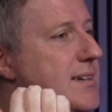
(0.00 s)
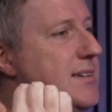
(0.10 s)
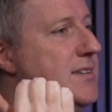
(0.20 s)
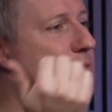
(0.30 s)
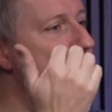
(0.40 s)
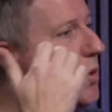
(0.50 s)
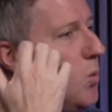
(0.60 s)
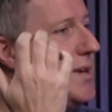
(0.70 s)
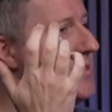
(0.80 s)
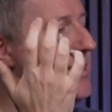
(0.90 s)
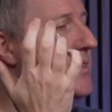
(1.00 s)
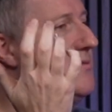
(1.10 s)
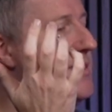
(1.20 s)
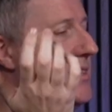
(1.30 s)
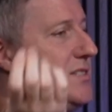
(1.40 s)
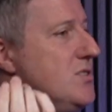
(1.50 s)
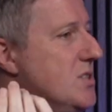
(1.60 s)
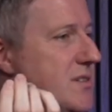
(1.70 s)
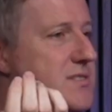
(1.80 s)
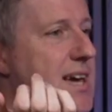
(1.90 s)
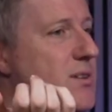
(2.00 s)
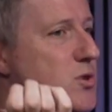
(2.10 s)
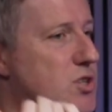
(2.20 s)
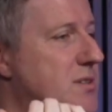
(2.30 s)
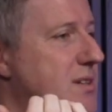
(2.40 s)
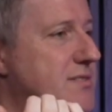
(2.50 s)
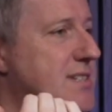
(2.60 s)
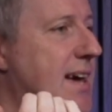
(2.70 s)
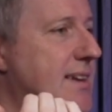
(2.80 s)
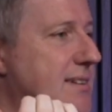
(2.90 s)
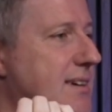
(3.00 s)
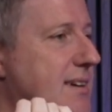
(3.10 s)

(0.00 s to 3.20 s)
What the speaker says: you can always think of things you should have said or shouldn't have said.